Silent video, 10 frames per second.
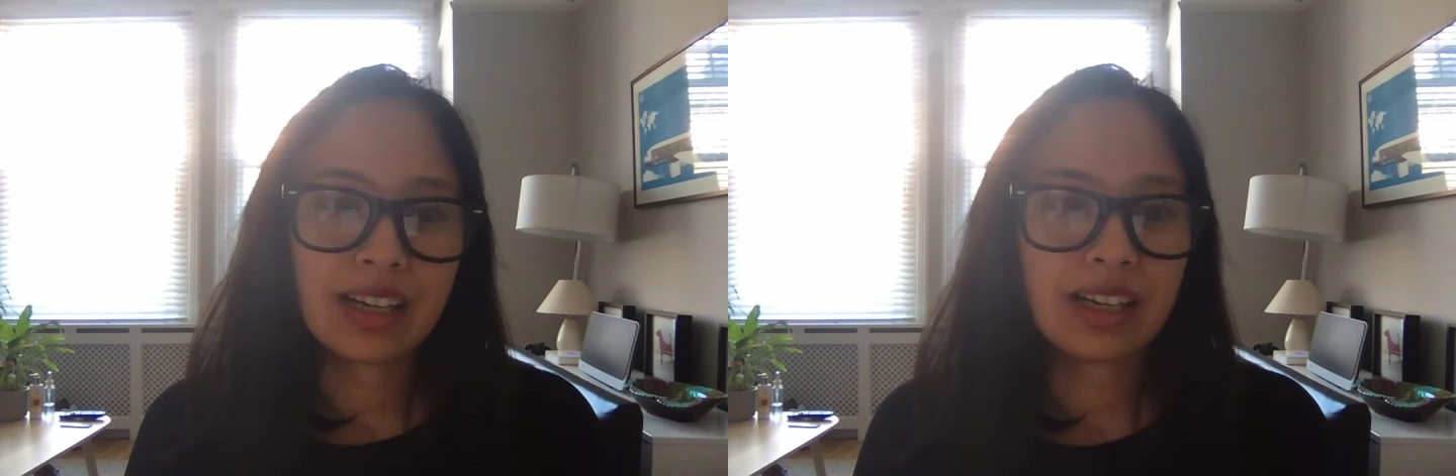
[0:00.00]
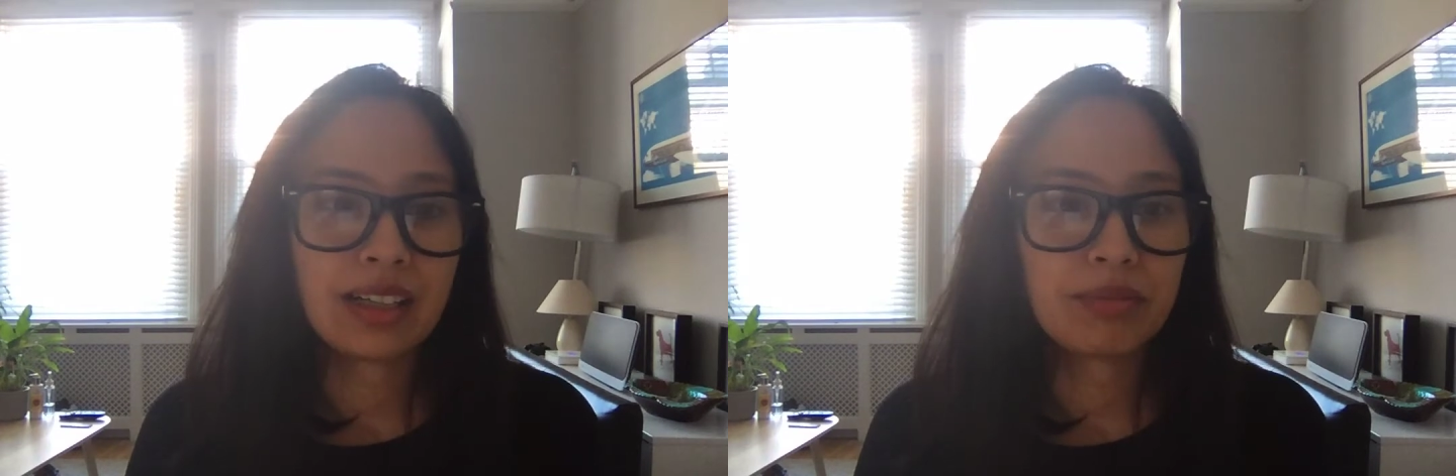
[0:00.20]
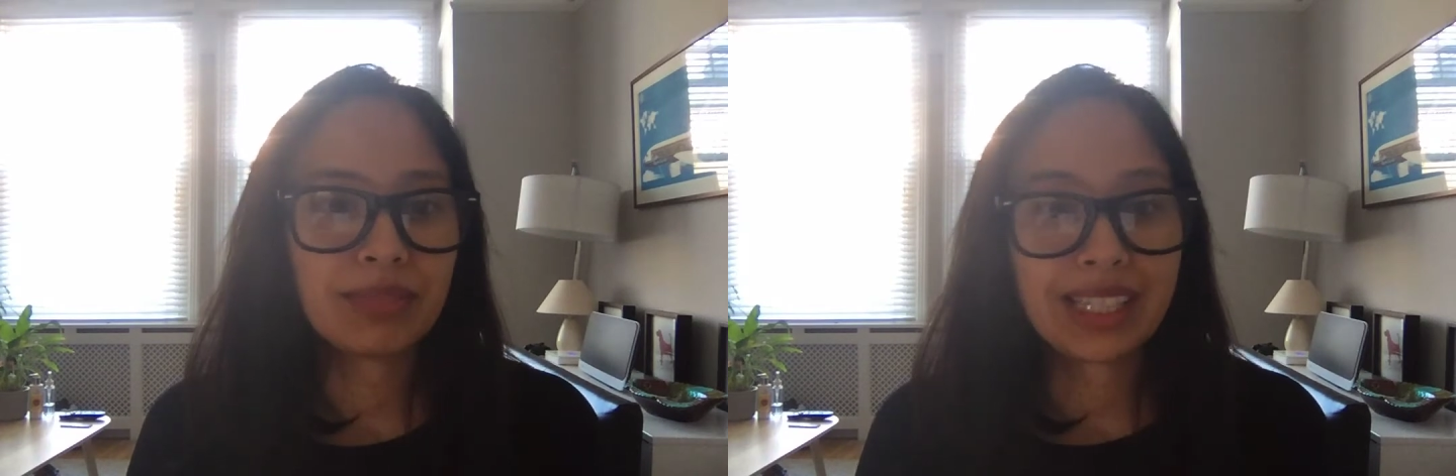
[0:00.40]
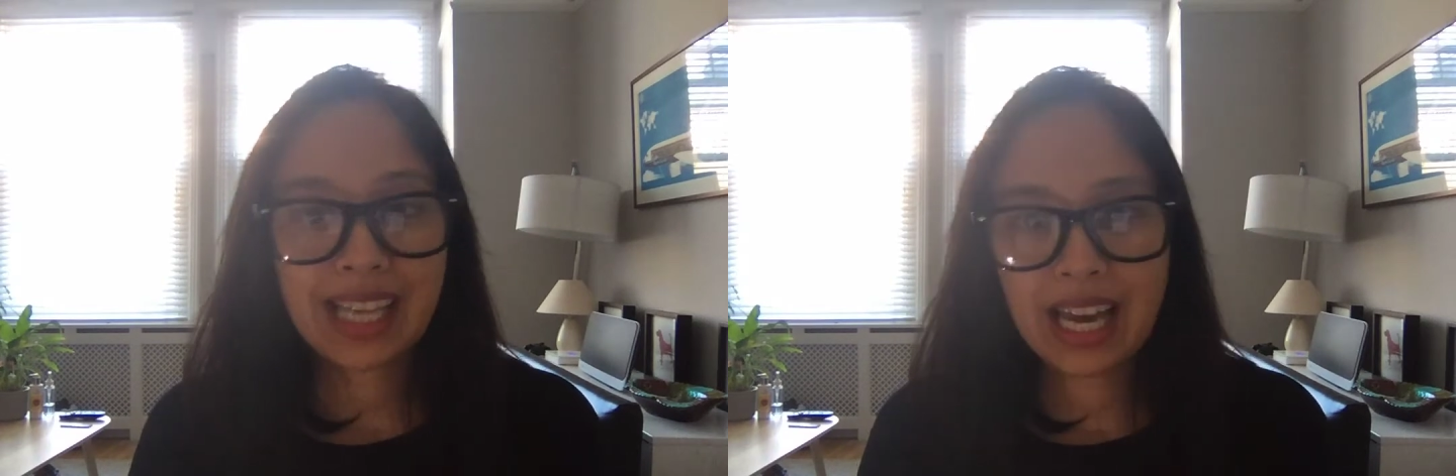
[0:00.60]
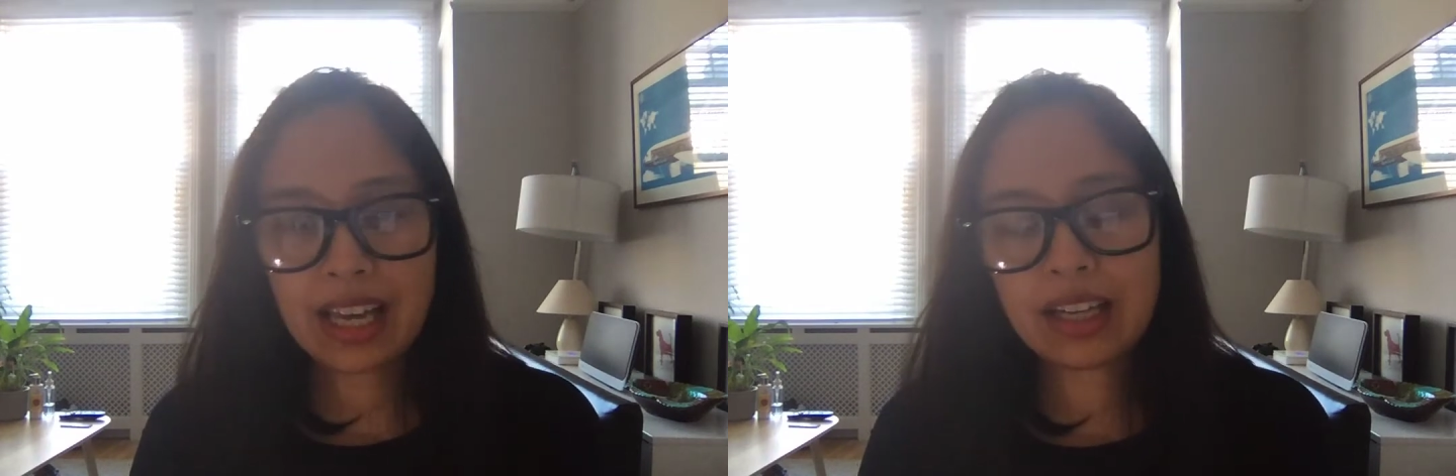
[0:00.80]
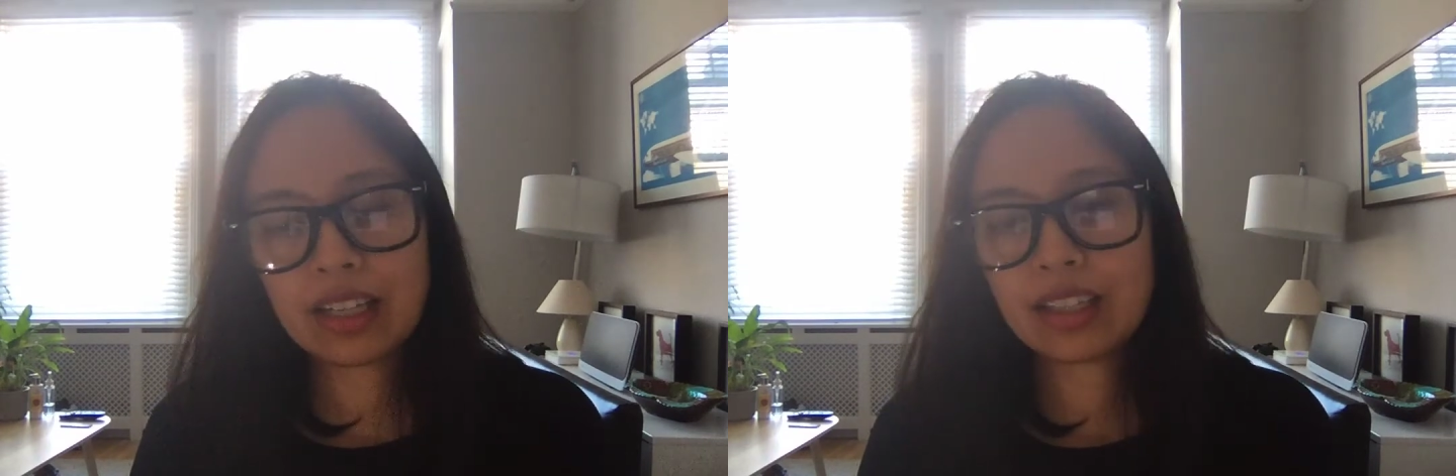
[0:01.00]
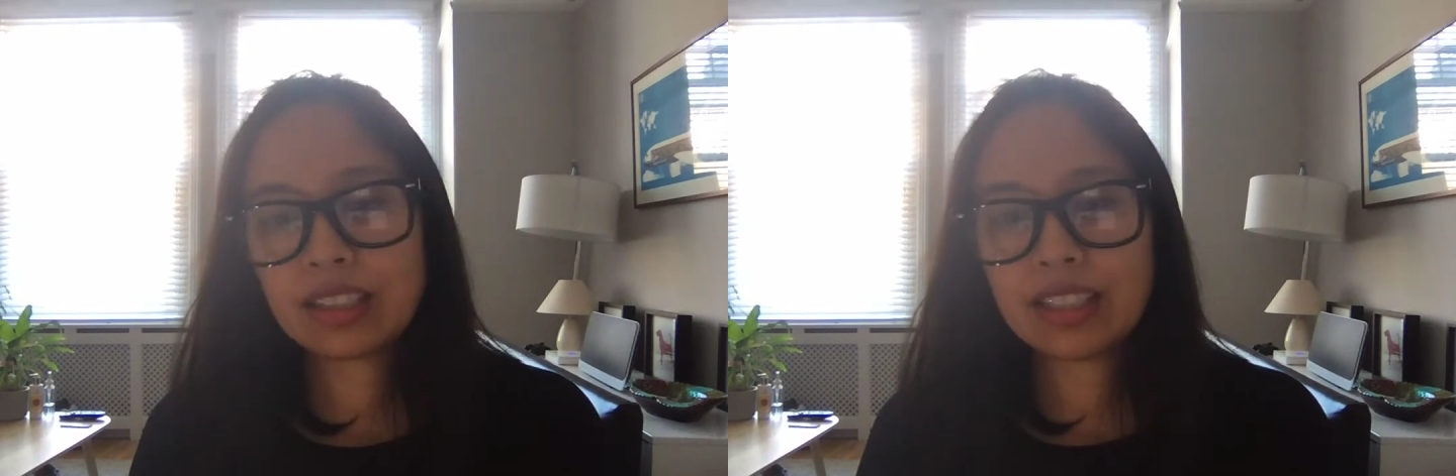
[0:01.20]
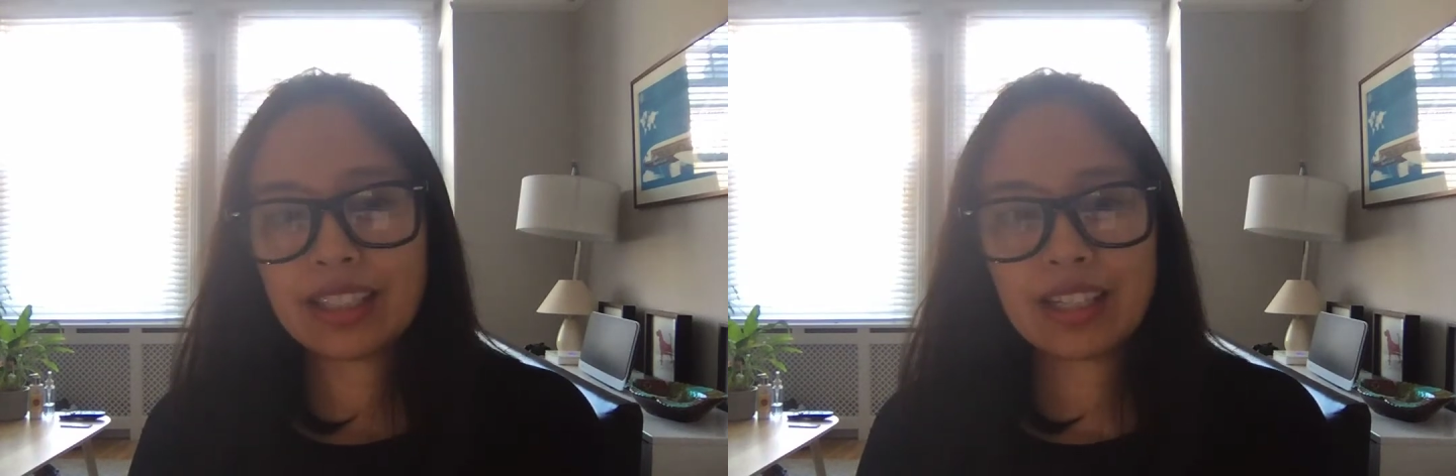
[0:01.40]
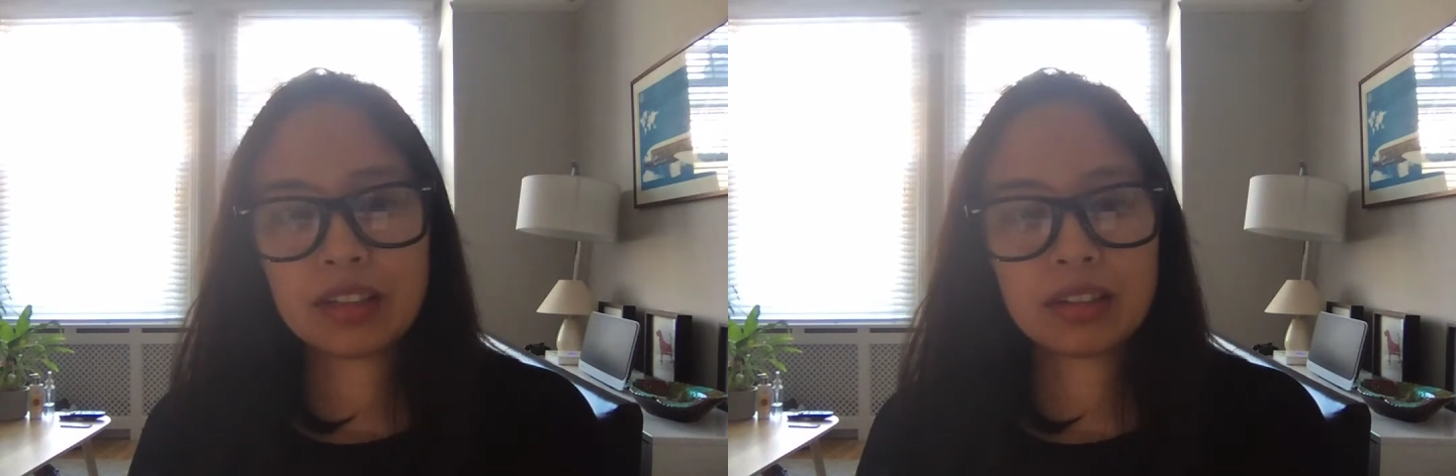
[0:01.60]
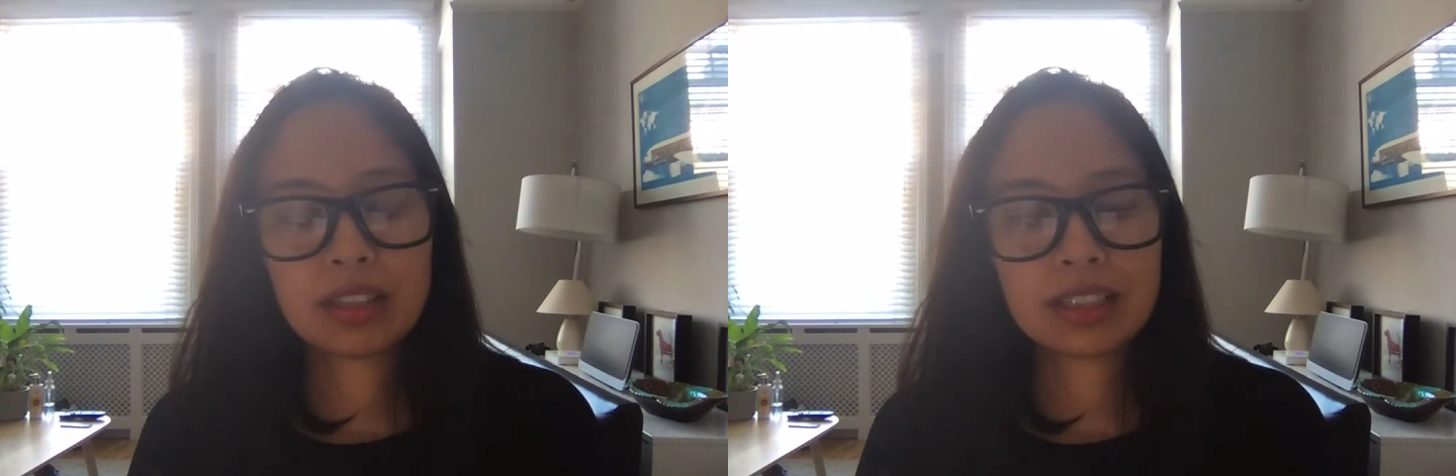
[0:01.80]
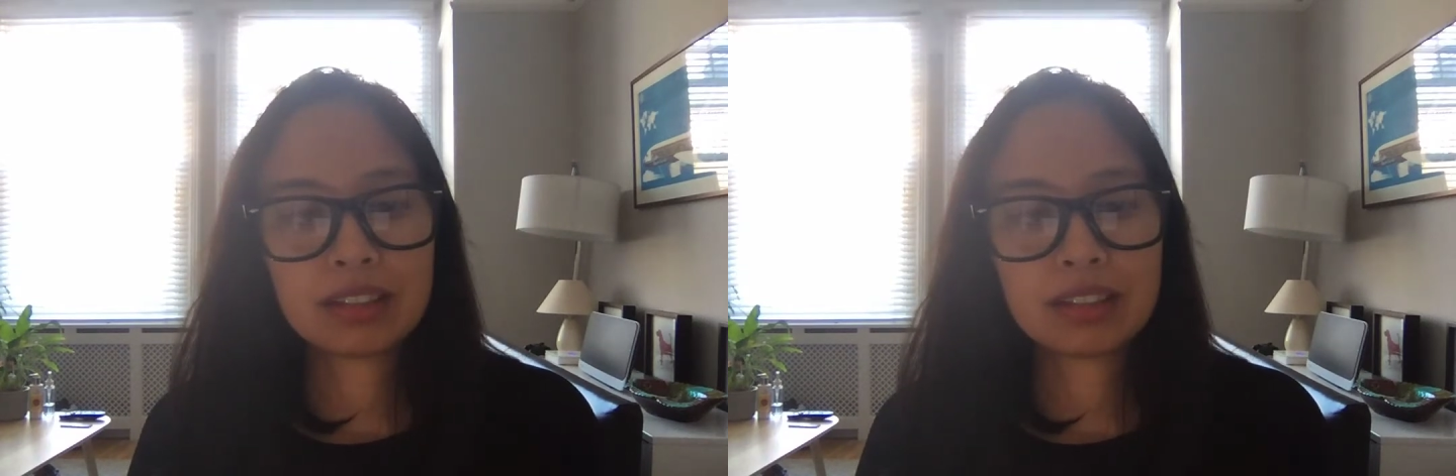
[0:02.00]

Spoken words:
again, you know,